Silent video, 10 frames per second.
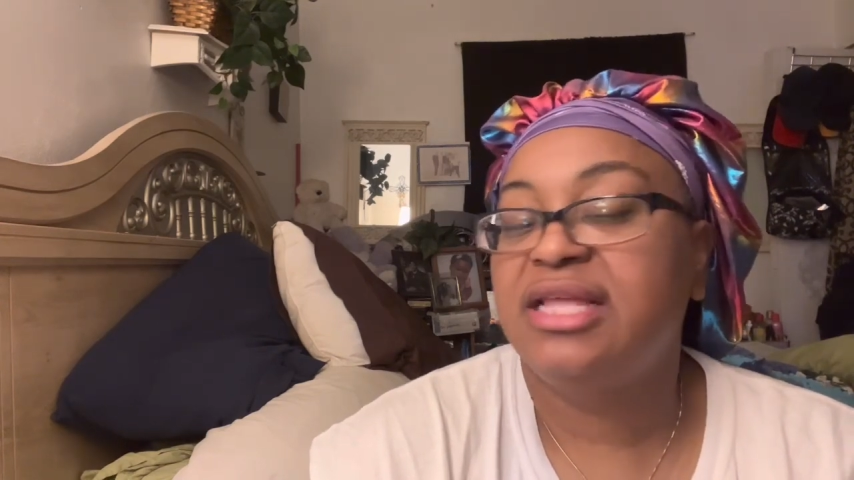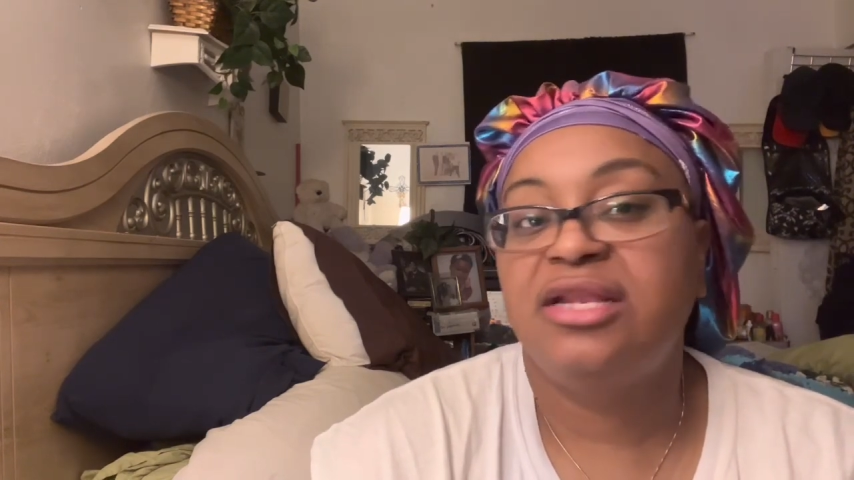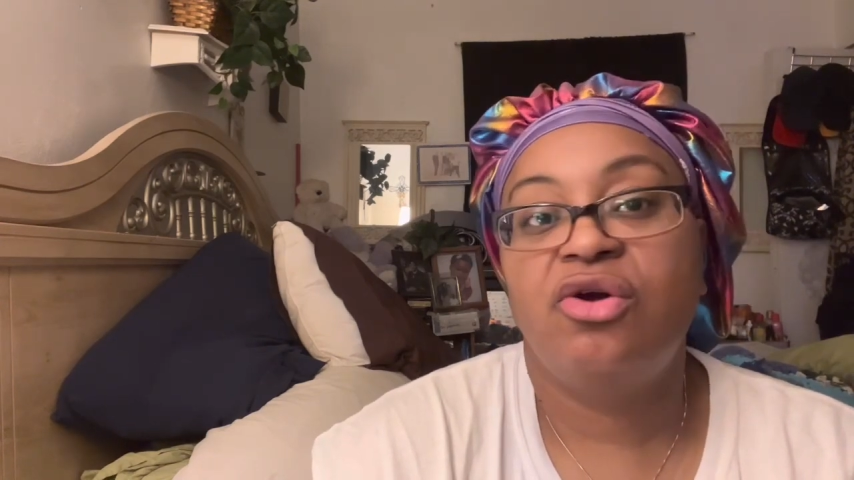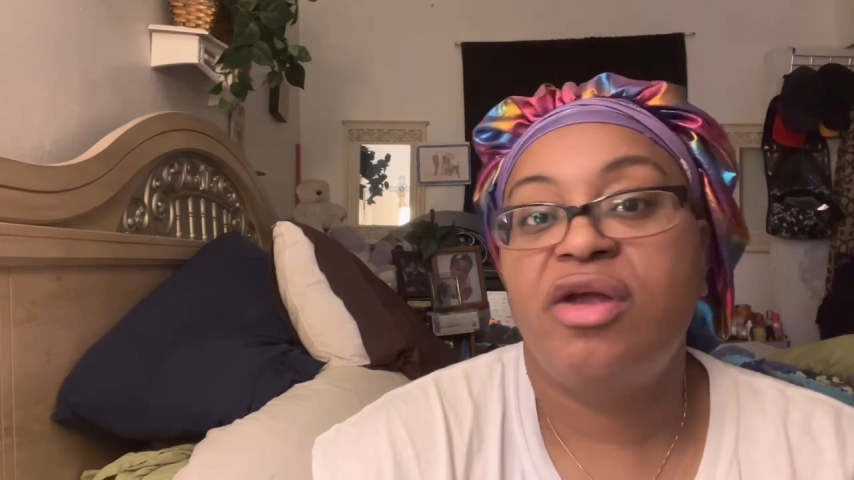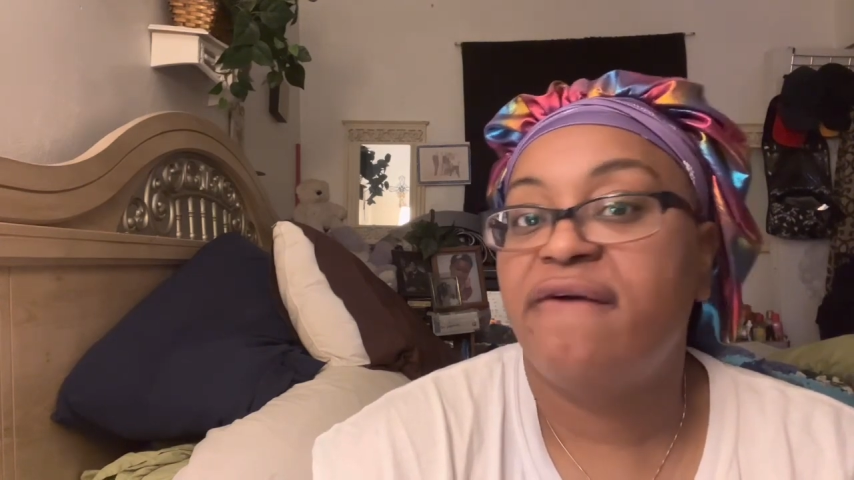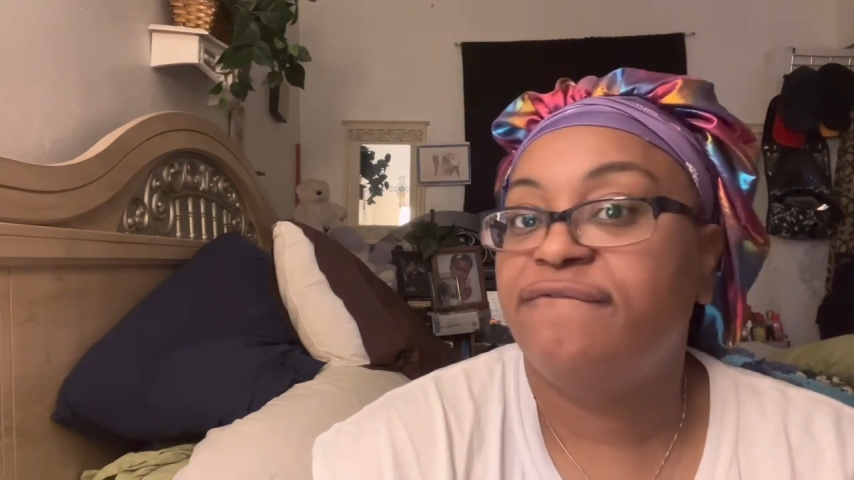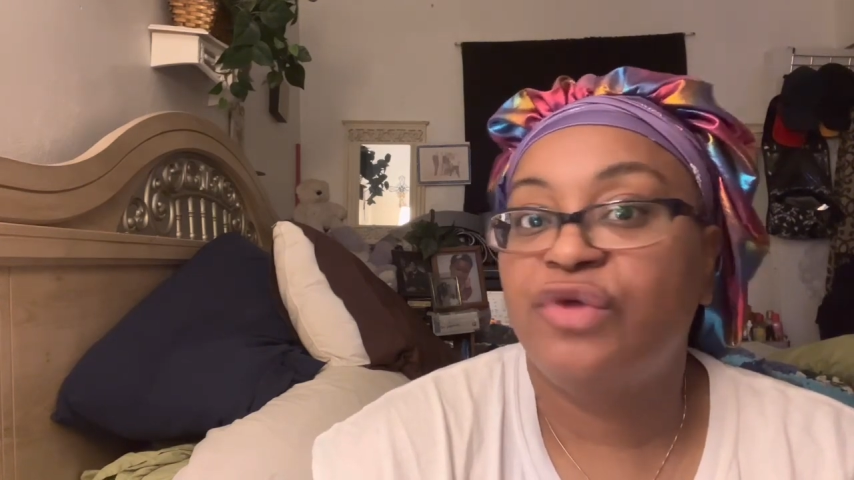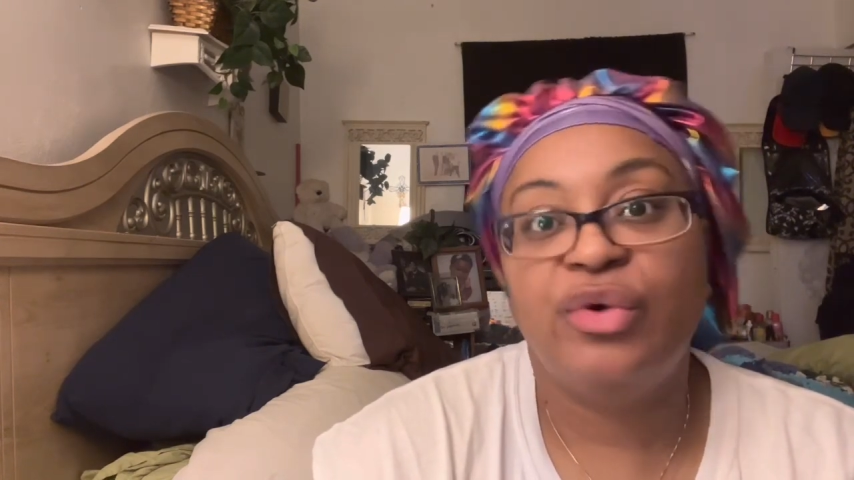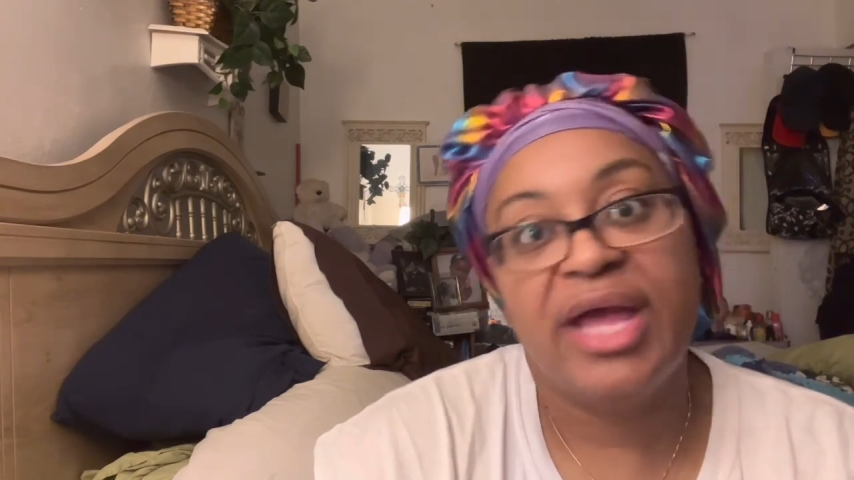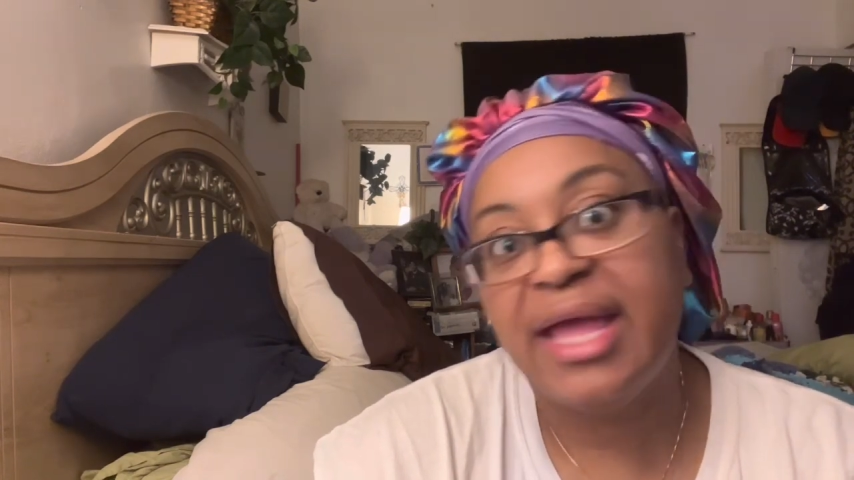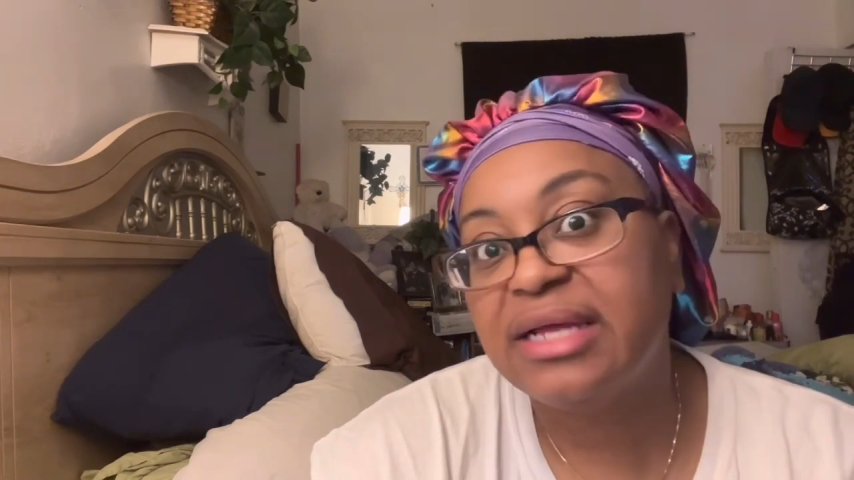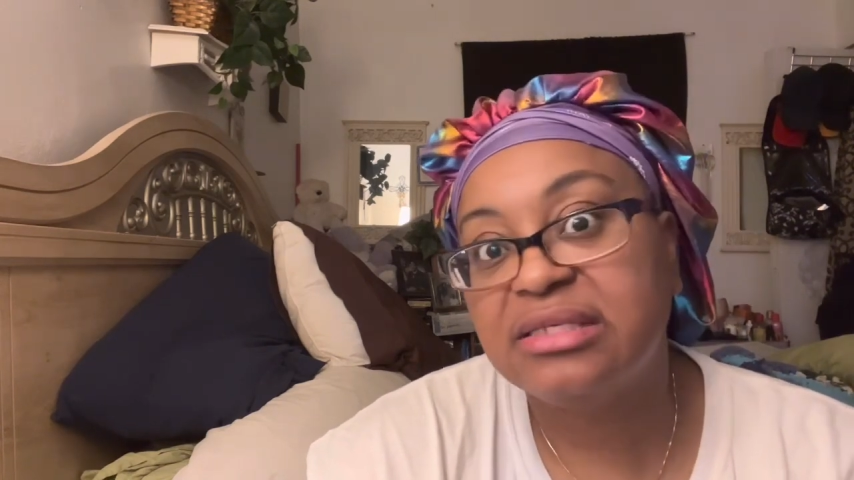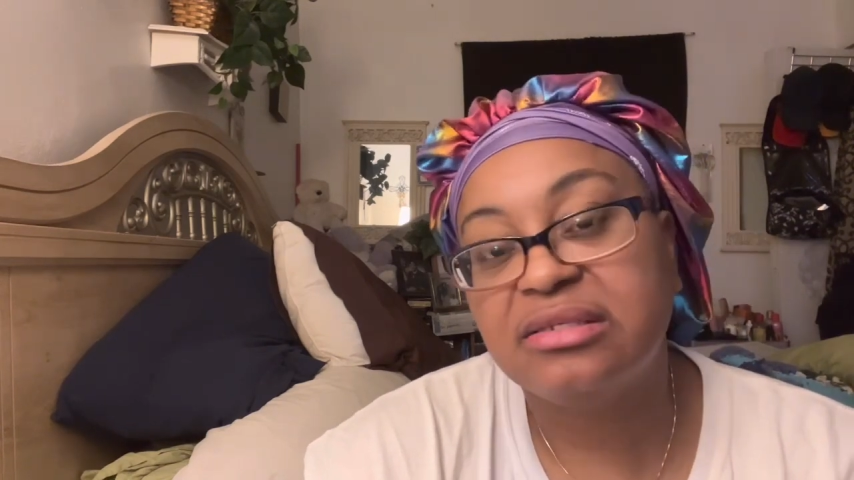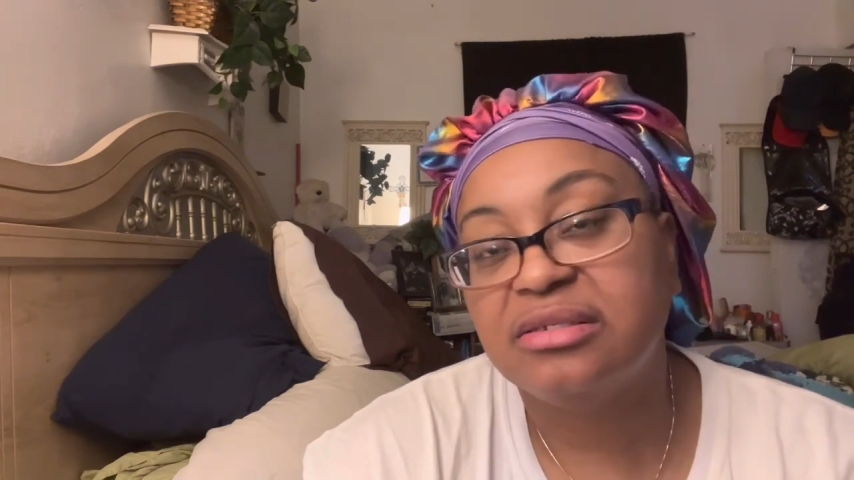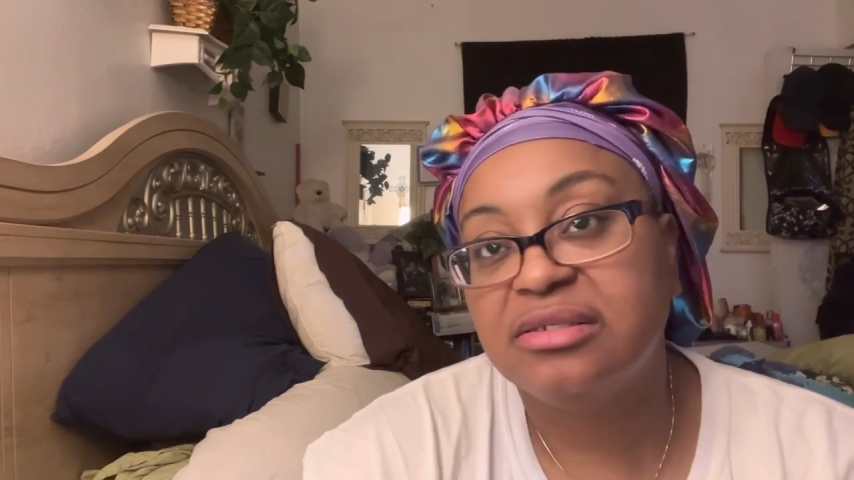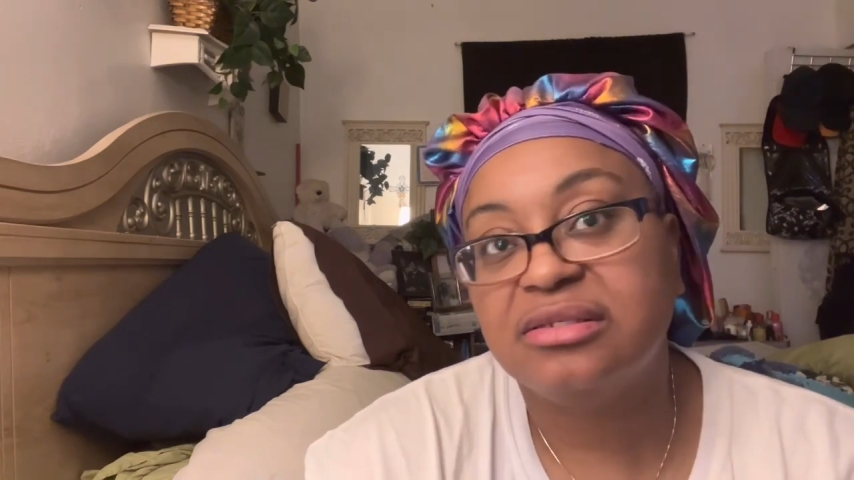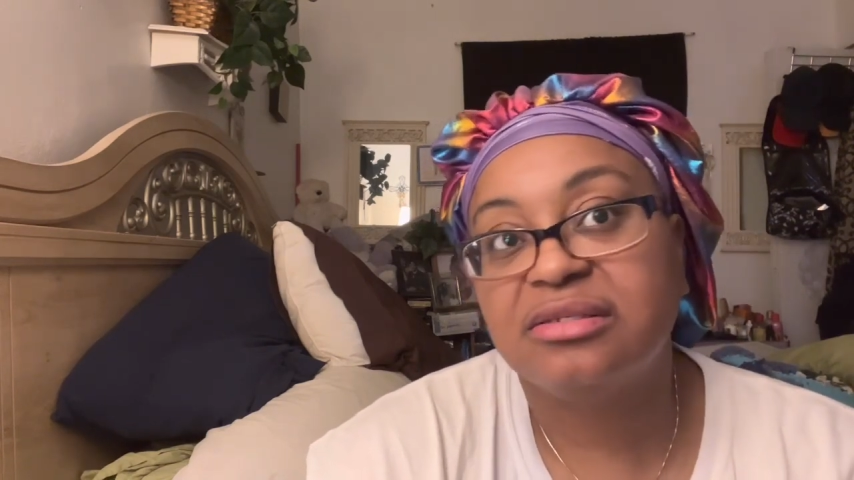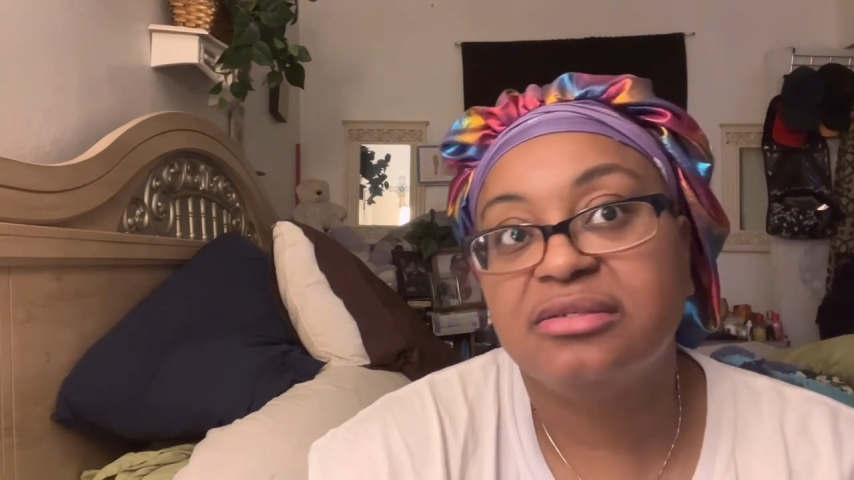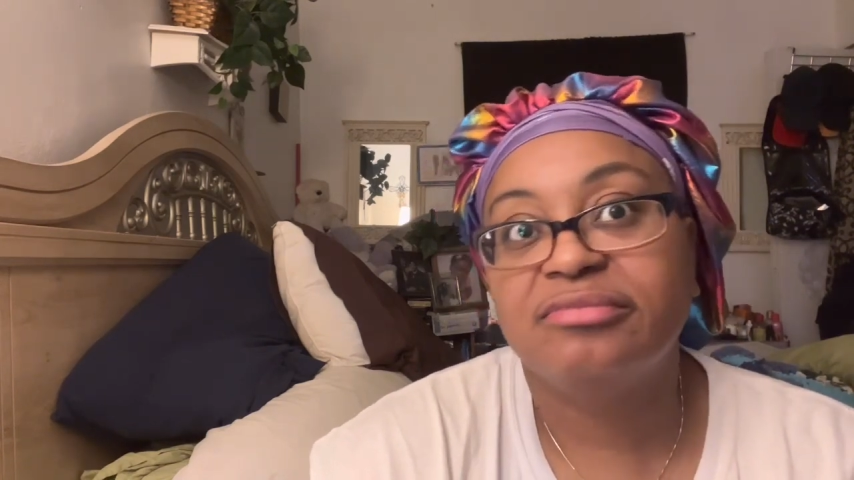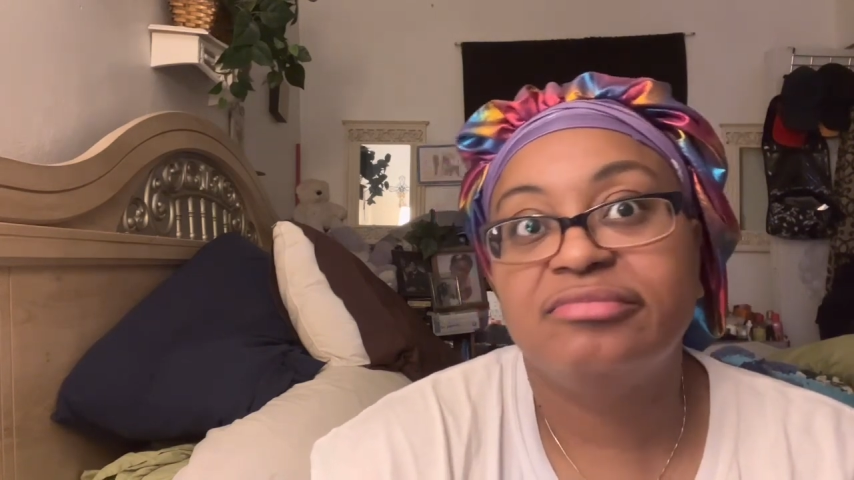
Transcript: they don't have full X's.